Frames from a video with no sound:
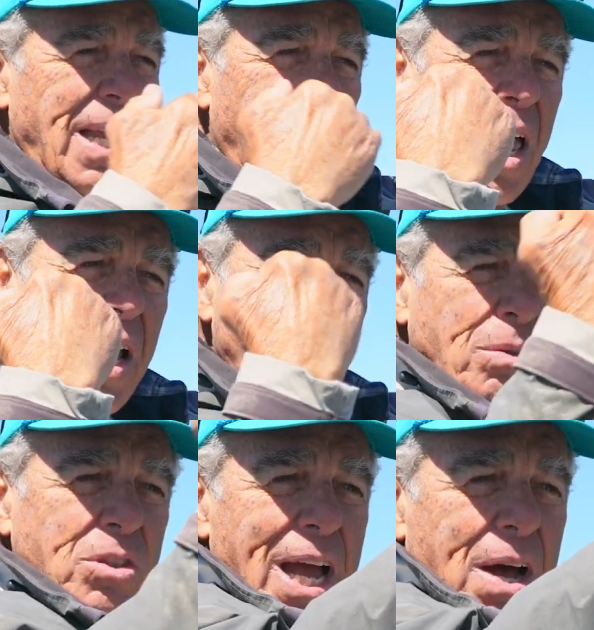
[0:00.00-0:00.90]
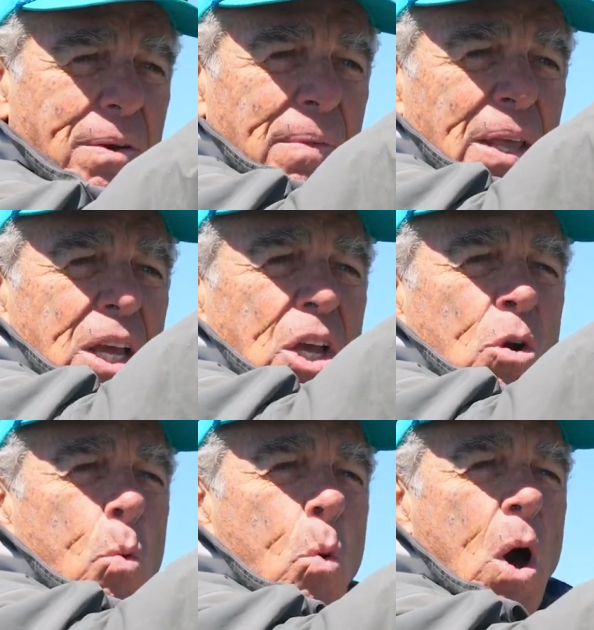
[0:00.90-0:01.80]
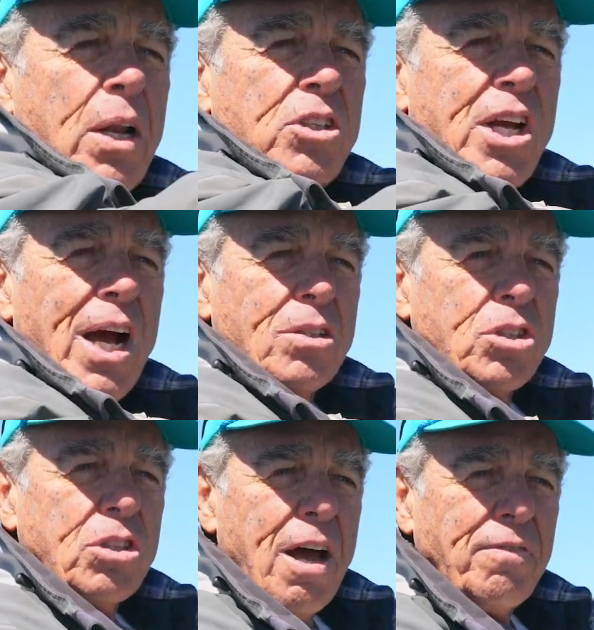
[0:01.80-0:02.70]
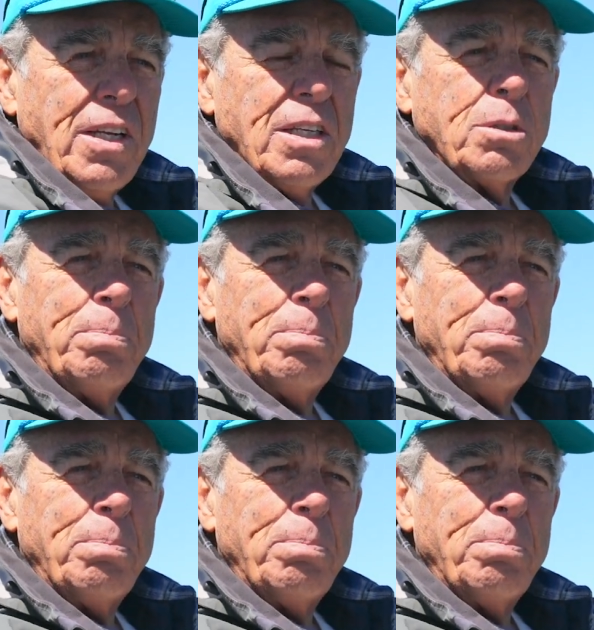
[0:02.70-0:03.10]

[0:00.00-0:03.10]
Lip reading: and that line goes out, watch how soft it is.